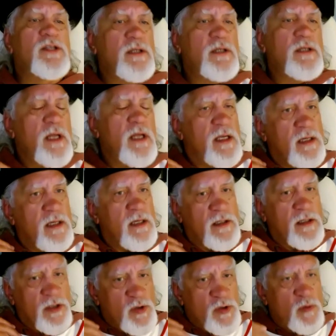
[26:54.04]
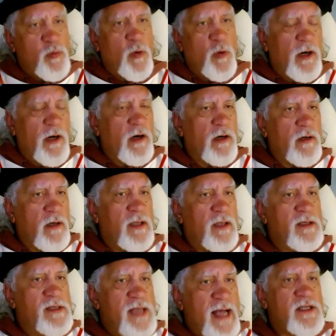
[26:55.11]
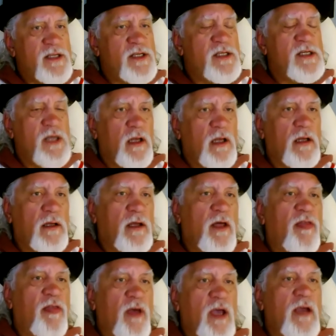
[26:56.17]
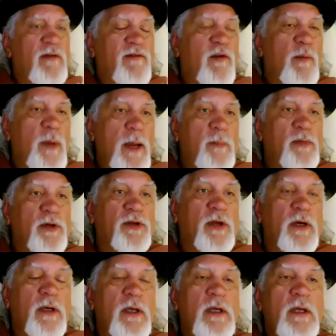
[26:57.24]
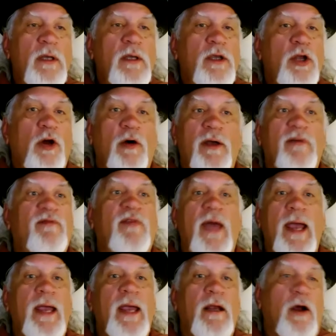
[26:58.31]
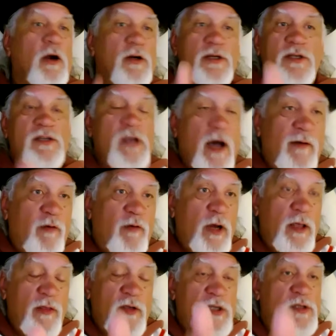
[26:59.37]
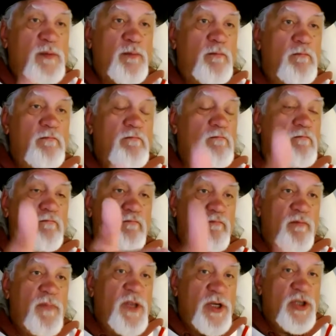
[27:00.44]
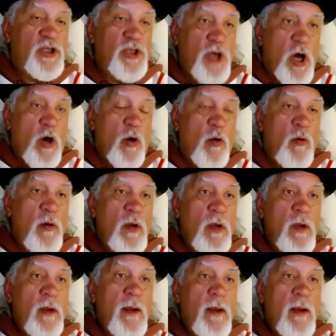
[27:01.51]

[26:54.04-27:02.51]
Is does Twitter, is that still a thing for people to, if they are discovering this show,